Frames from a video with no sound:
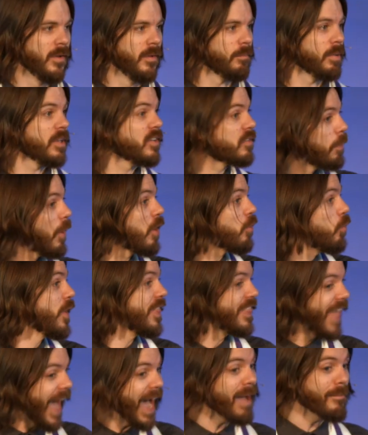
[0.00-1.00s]
Because part of
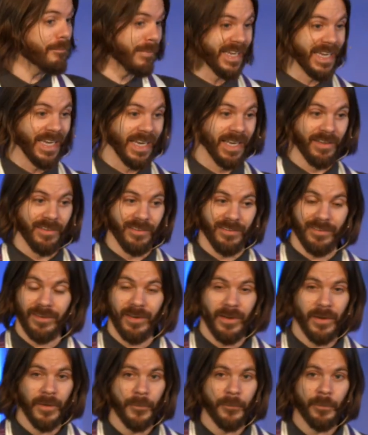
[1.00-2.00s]
what that means
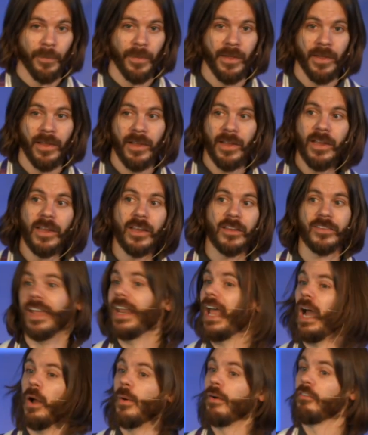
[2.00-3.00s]
is
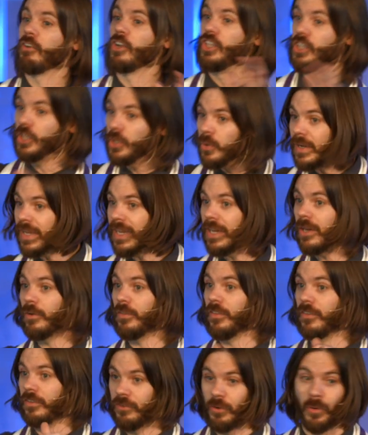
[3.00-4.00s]
that however you hear
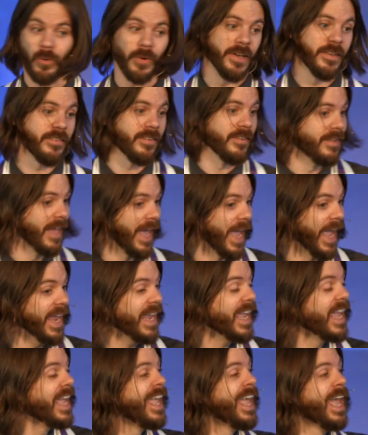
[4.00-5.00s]
the story
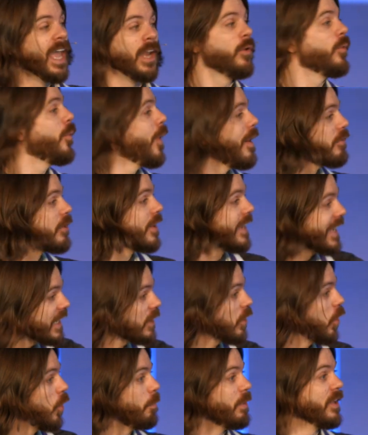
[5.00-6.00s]
today, and whoever
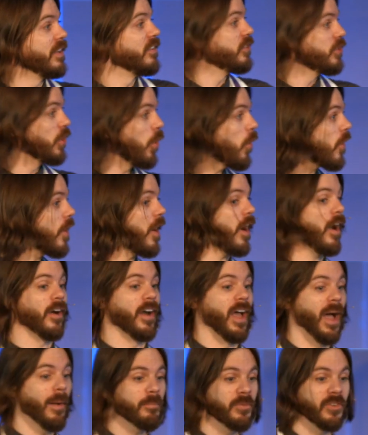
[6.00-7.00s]
it opens your
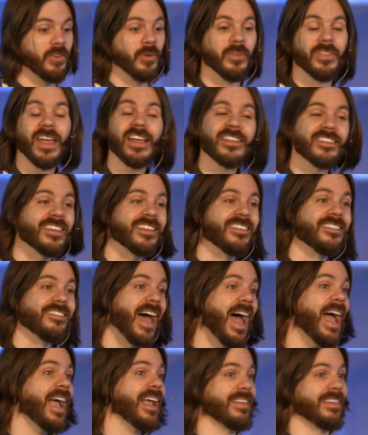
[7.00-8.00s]
heart up to, that's
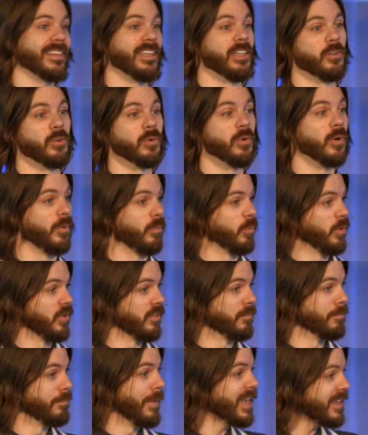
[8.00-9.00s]
exactly who it
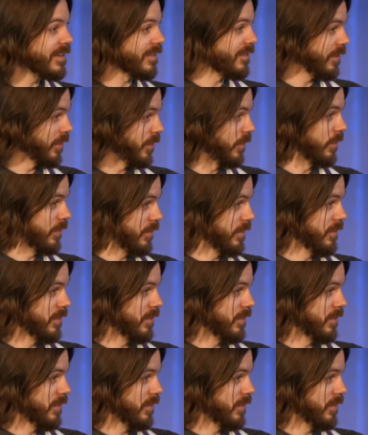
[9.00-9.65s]
was meant to.